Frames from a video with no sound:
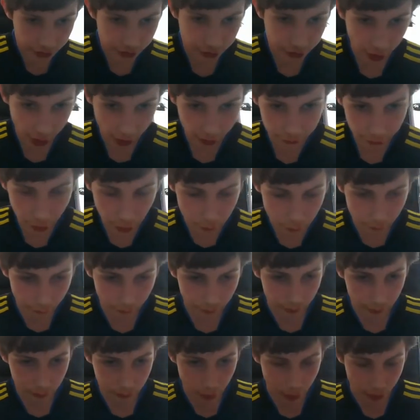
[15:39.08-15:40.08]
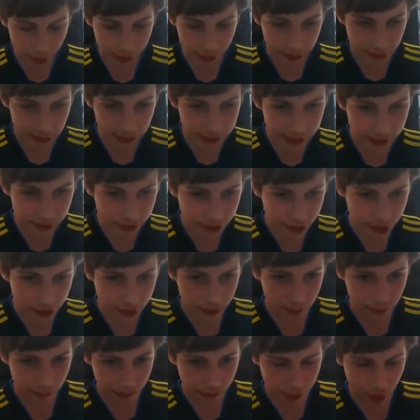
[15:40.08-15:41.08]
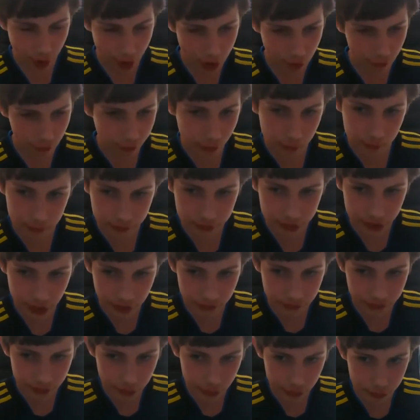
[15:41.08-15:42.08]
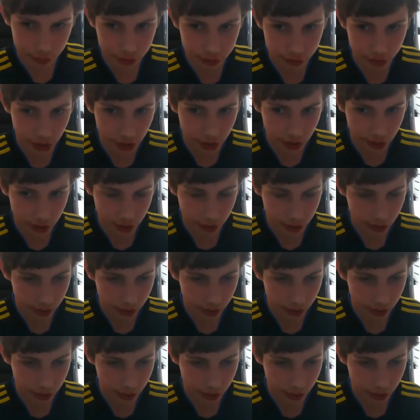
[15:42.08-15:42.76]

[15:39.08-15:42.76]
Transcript: is I don't what Leeds isn't far from Sheffield, is it?